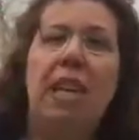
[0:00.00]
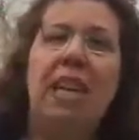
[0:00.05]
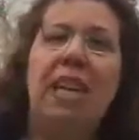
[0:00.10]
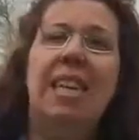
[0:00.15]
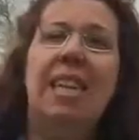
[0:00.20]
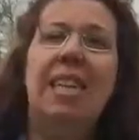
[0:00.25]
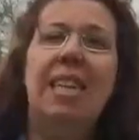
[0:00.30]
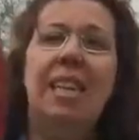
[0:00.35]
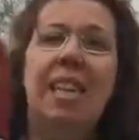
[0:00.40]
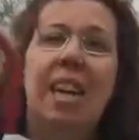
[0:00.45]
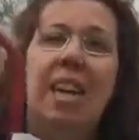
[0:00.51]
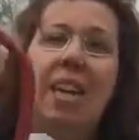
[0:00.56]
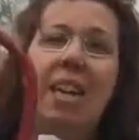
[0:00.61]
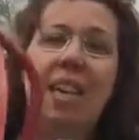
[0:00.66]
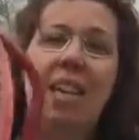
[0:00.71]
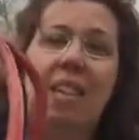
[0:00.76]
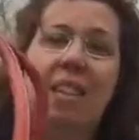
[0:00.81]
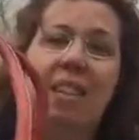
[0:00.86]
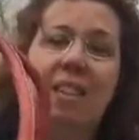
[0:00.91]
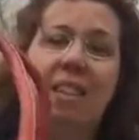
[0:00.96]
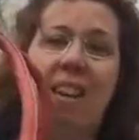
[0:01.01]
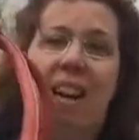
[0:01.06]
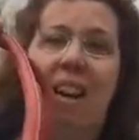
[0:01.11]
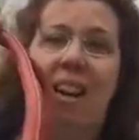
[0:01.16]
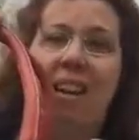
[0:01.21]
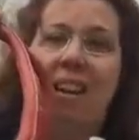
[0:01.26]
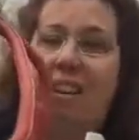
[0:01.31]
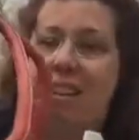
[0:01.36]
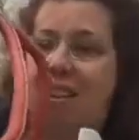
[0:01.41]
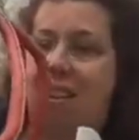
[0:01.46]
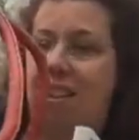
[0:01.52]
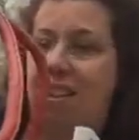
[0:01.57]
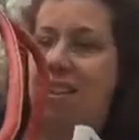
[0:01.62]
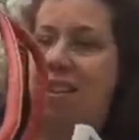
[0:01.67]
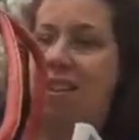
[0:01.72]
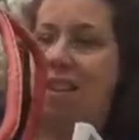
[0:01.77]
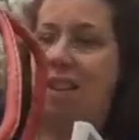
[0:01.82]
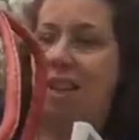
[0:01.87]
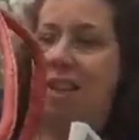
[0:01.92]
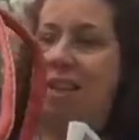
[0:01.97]
and I like the style
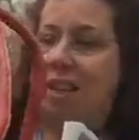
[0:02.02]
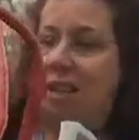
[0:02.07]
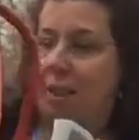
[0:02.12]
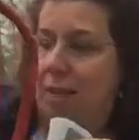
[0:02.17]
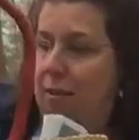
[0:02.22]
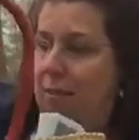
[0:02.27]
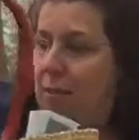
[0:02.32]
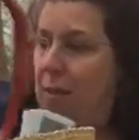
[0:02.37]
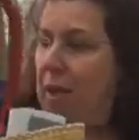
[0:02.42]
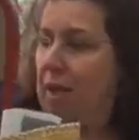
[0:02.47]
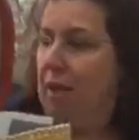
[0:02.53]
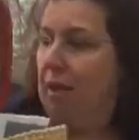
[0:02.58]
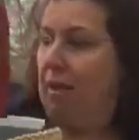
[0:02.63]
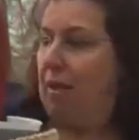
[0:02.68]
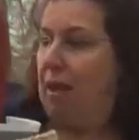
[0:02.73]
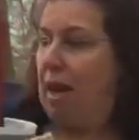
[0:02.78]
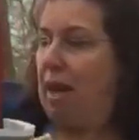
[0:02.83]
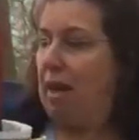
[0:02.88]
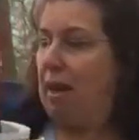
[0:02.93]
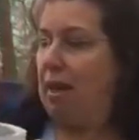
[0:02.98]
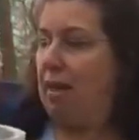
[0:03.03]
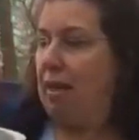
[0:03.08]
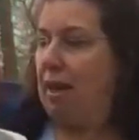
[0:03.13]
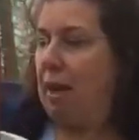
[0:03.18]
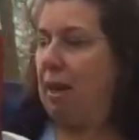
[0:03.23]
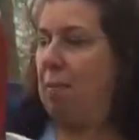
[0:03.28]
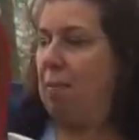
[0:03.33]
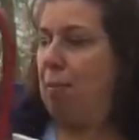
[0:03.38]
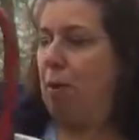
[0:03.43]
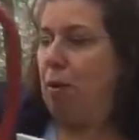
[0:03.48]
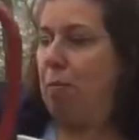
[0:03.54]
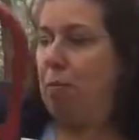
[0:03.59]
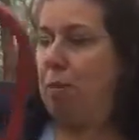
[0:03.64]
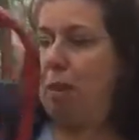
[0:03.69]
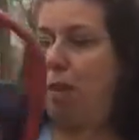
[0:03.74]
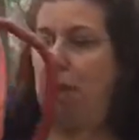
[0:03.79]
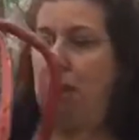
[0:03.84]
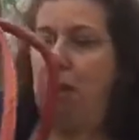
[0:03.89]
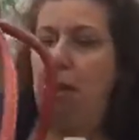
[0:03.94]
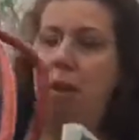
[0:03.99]
I like the plain style it's like a
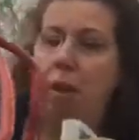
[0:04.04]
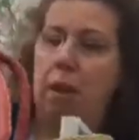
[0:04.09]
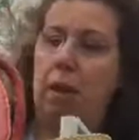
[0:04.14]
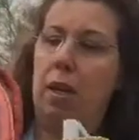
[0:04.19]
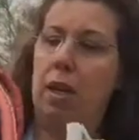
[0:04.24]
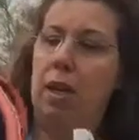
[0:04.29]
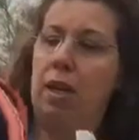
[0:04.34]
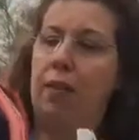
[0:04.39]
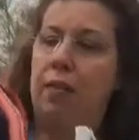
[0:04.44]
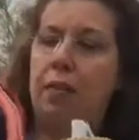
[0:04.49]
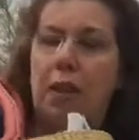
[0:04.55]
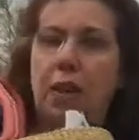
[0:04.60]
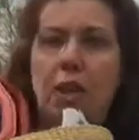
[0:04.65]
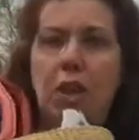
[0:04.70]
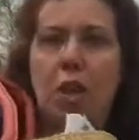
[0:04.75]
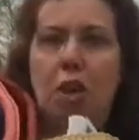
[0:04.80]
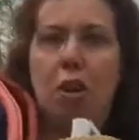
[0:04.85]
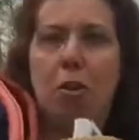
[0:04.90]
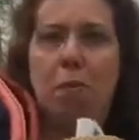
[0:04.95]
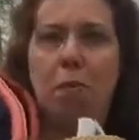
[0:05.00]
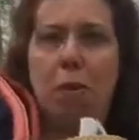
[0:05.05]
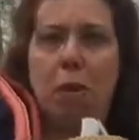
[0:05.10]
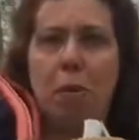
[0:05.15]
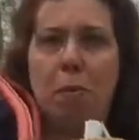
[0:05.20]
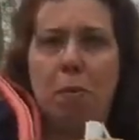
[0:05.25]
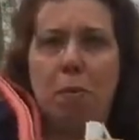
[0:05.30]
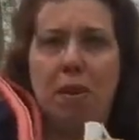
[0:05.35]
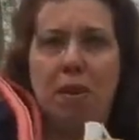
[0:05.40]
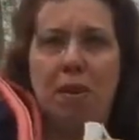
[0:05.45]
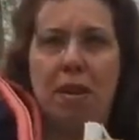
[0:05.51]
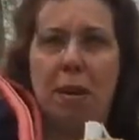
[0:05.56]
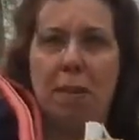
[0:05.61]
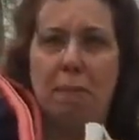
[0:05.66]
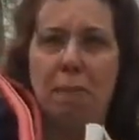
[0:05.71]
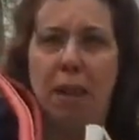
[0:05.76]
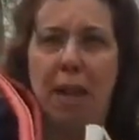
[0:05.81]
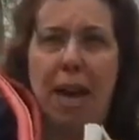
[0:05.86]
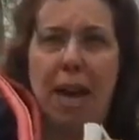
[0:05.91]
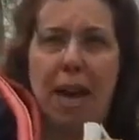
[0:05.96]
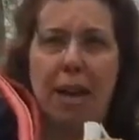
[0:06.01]
purpley it's a very dark purple it's not
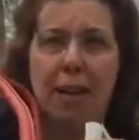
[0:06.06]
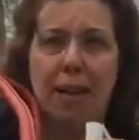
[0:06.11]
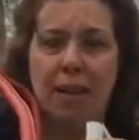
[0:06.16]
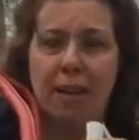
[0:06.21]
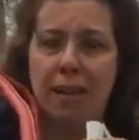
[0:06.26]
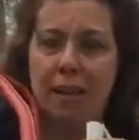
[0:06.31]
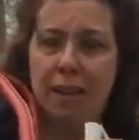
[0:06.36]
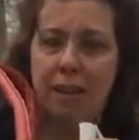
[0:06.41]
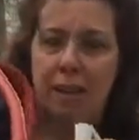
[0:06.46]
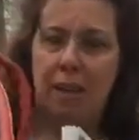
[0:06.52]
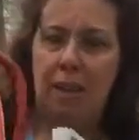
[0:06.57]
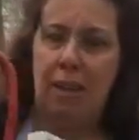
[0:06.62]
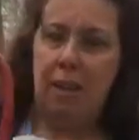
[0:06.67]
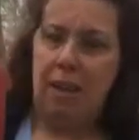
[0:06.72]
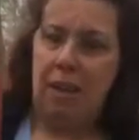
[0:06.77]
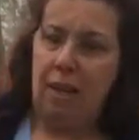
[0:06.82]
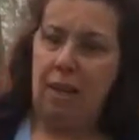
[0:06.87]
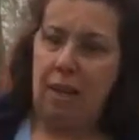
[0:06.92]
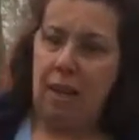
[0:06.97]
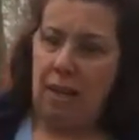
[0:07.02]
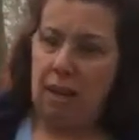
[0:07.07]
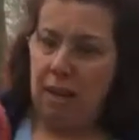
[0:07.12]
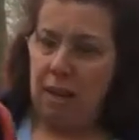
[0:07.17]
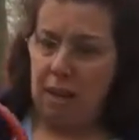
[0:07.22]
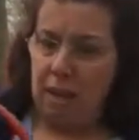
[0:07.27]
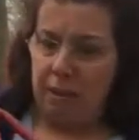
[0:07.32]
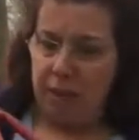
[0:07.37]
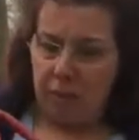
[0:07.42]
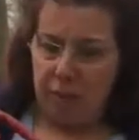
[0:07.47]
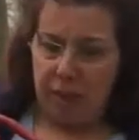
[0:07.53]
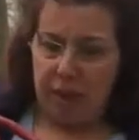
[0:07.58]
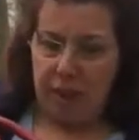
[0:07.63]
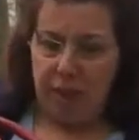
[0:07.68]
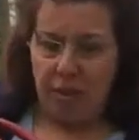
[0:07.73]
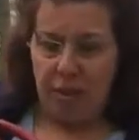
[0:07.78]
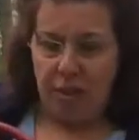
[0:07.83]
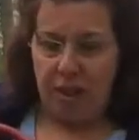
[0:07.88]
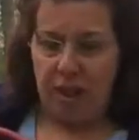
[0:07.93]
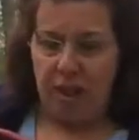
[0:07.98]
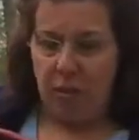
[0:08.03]
black um, it was
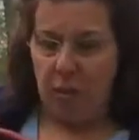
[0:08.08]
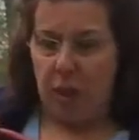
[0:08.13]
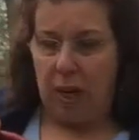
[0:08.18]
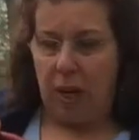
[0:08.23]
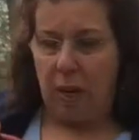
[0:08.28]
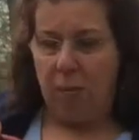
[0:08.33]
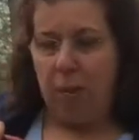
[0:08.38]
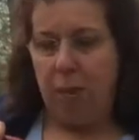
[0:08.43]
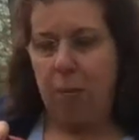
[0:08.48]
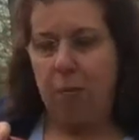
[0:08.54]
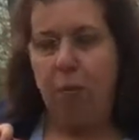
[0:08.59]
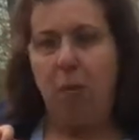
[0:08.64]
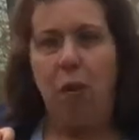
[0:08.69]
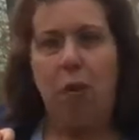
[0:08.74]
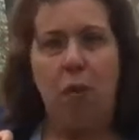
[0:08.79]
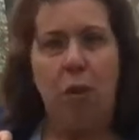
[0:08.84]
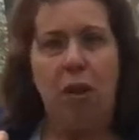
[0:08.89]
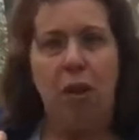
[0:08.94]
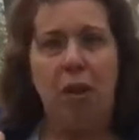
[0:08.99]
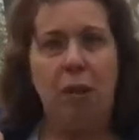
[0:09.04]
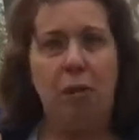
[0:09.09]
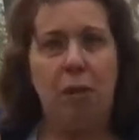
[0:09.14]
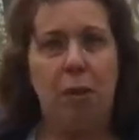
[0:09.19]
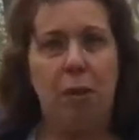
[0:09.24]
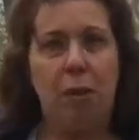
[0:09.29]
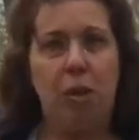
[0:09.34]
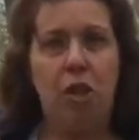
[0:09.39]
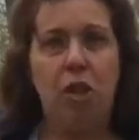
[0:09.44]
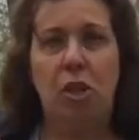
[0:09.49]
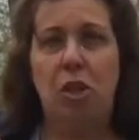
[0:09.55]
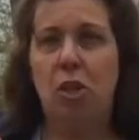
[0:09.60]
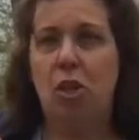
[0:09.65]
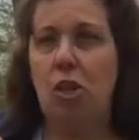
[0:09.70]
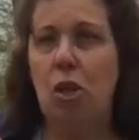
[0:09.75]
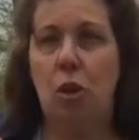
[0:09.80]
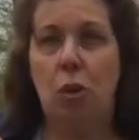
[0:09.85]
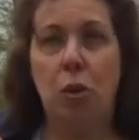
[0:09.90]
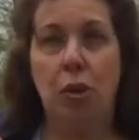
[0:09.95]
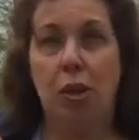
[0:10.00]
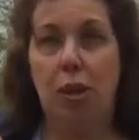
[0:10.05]
either this one I almost bought one that was just
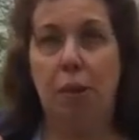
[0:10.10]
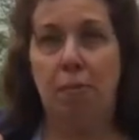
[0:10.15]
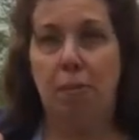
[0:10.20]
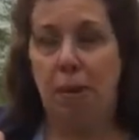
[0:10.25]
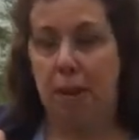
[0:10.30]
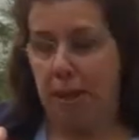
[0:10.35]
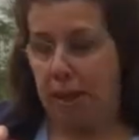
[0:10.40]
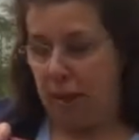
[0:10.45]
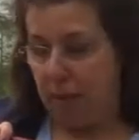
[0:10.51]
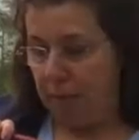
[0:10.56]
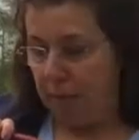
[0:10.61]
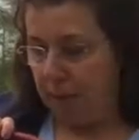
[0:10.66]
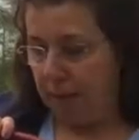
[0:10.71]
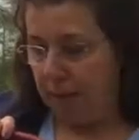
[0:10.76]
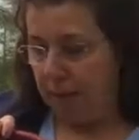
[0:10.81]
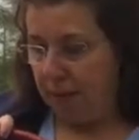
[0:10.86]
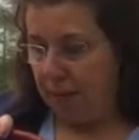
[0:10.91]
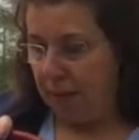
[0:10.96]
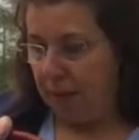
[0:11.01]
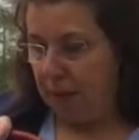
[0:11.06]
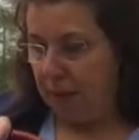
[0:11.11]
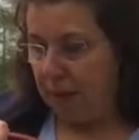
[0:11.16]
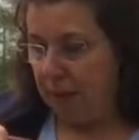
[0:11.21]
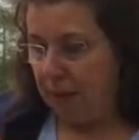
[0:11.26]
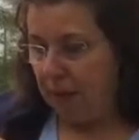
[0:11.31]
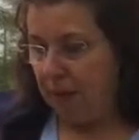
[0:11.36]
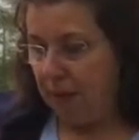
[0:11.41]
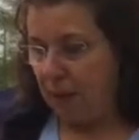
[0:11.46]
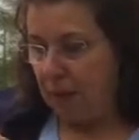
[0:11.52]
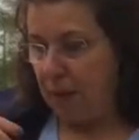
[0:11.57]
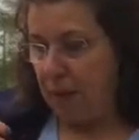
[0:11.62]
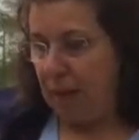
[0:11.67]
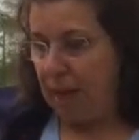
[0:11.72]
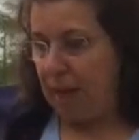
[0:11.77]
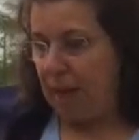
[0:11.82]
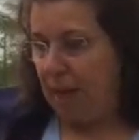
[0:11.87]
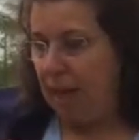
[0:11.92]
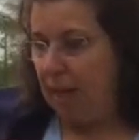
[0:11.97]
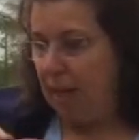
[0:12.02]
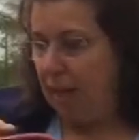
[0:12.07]
totally plain but this is the one I
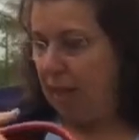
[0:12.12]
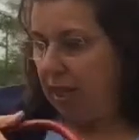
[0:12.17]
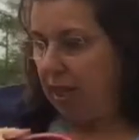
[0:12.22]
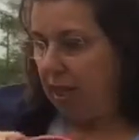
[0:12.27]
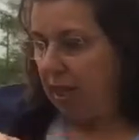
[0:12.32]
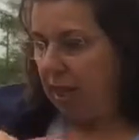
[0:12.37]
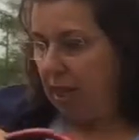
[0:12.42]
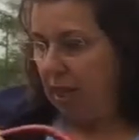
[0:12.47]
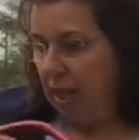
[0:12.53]
liked